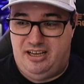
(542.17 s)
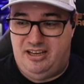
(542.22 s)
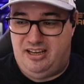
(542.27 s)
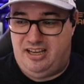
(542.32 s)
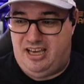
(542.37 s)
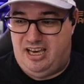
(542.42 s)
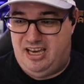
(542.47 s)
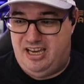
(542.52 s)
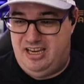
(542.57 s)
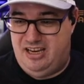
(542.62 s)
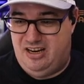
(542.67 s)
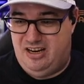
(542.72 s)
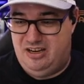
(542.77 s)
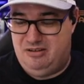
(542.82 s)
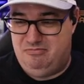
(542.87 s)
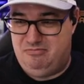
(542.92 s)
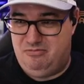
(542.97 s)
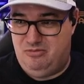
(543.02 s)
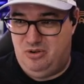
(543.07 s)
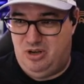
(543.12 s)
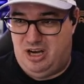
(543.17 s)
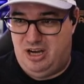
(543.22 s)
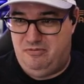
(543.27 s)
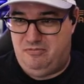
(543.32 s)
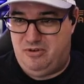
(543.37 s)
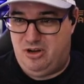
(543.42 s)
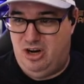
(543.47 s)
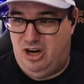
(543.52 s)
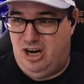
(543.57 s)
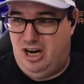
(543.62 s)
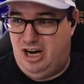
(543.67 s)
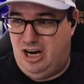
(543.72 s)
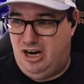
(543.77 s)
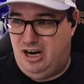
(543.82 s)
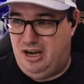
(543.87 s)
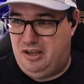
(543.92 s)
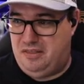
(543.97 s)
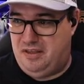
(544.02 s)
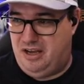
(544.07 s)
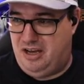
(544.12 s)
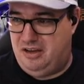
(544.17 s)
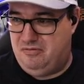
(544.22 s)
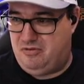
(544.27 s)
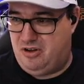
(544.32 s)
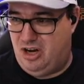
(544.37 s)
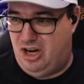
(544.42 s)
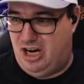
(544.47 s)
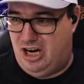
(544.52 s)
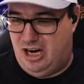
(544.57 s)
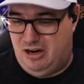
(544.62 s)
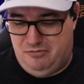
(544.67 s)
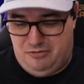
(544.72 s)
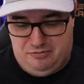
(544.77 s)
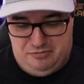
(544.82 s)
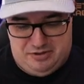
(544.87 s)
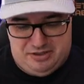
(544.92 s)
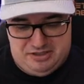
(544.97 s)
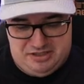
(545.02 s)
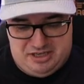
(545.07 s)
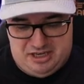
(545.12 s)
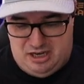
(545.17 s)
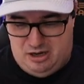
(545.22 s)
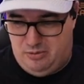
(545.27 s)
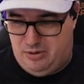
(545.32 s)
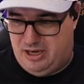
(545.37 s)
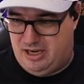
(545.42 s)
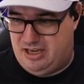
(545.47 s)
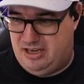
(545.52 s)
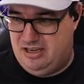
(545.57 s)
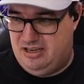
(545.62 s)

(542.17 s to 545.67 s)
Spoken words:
Okay, I think I've got half of this going.